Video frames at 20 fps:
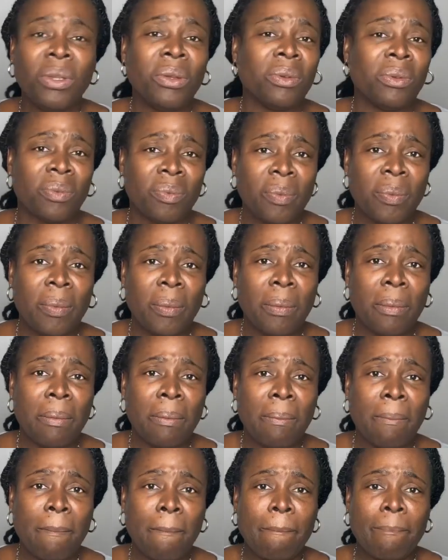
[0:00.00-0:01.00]
No,
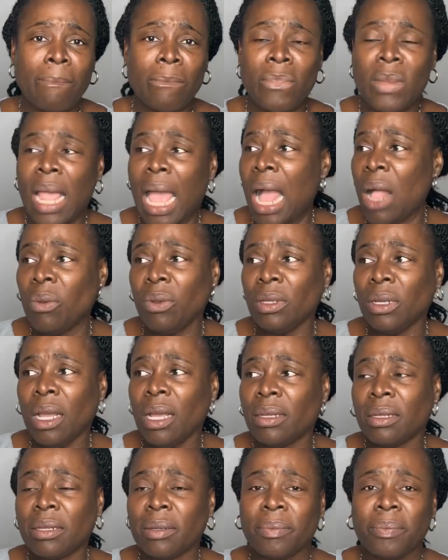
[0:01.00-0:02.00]
I will
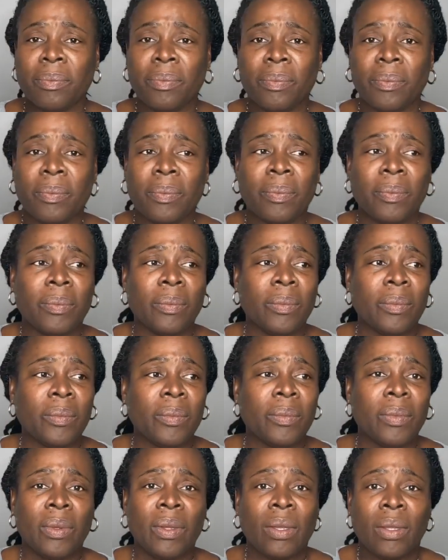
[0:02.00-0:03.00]
not.
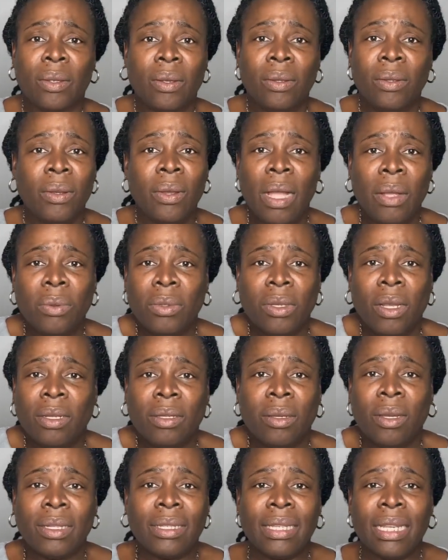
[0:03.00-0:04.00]
No, I will
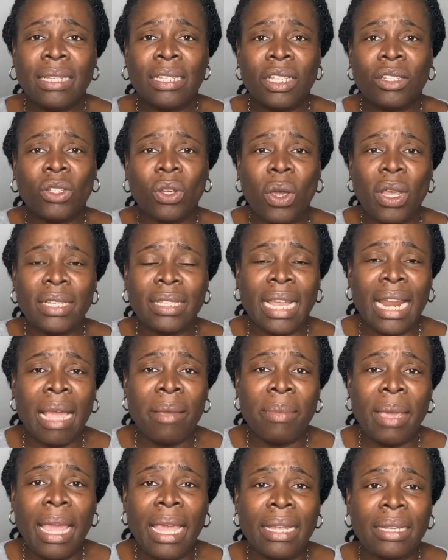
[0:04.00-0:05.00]
not, because it's a choice that
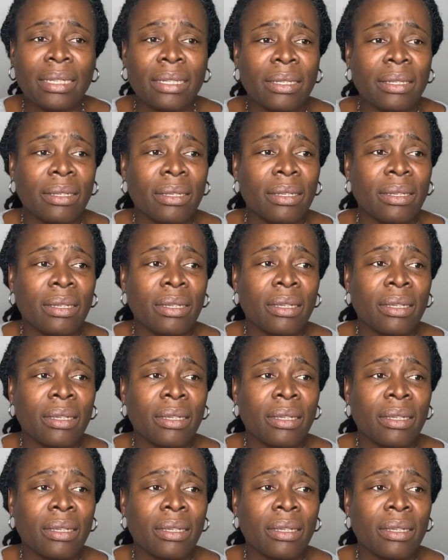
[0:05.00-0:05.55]
I made.